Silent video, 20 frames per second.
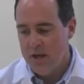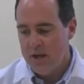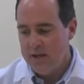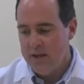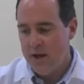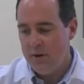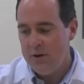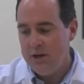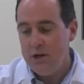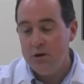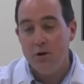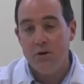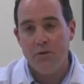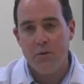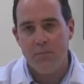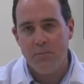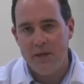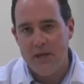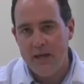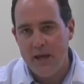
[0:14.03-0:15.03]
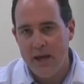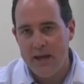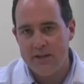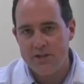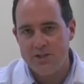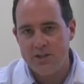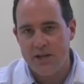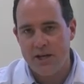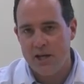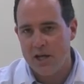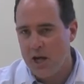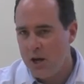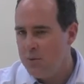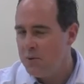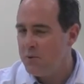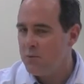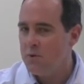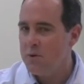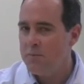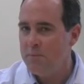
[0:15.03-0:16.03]
Now here on the pH scale, I
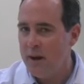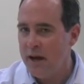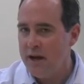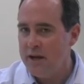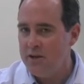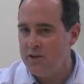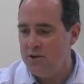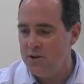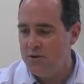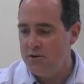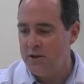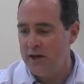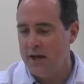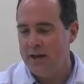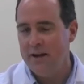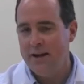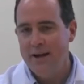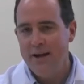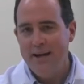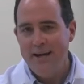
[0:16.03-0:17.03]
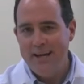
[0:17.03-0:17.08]
want to remind you that